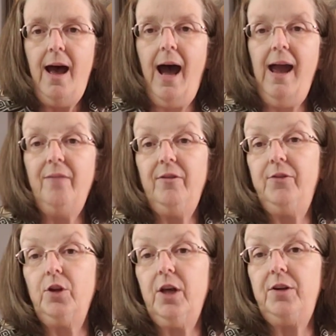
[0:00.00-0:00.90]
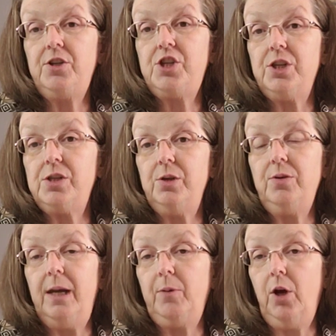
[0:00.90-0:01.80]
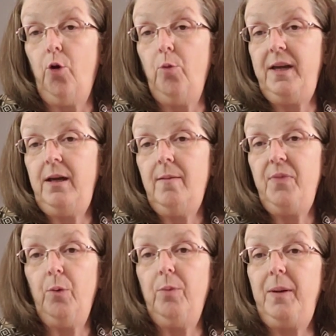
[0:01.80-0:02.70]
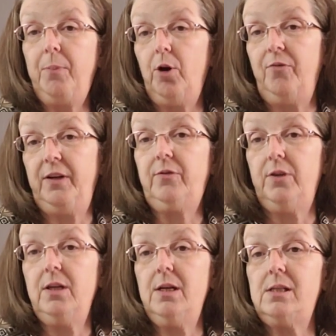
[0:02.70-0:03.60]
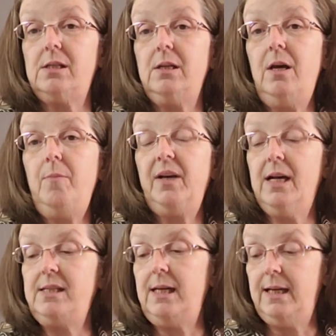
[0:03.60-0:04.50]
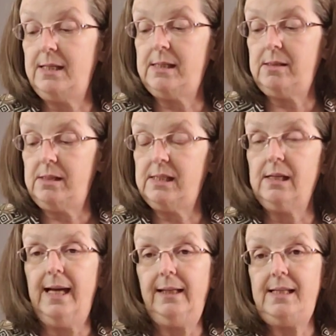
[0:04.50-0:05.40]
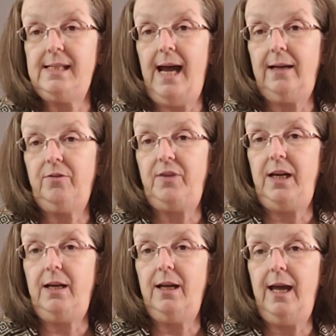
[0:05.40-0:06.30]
I have a full-coated Shih Tzu named Colby that would be perfect for this because he gets slightly stacked feet,